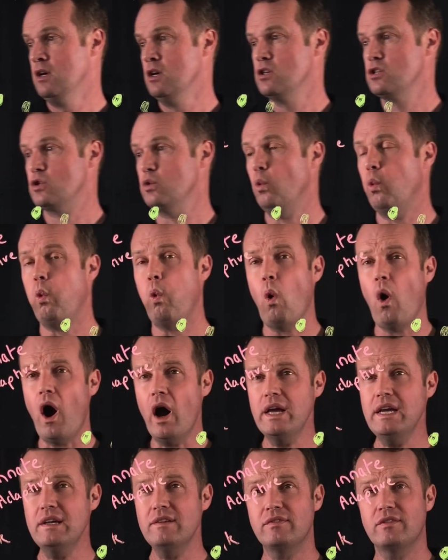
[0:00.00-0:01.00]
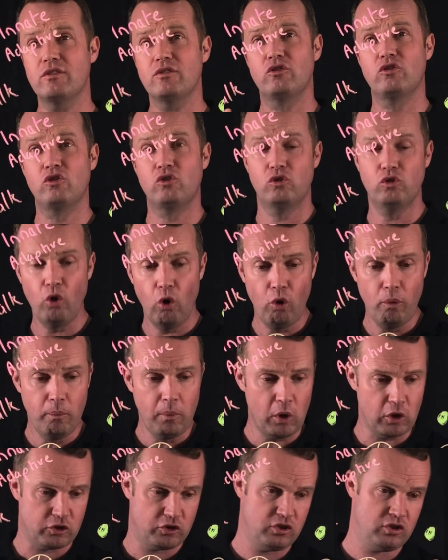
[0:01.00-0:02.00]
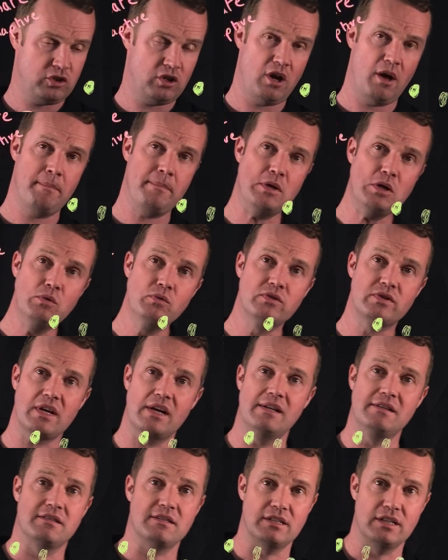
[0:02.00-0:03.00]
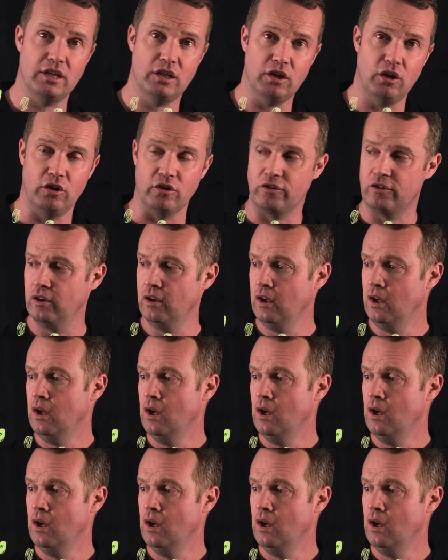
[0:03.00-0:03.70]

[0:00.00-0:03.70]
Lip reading: So why is there so much immune cells in the gut?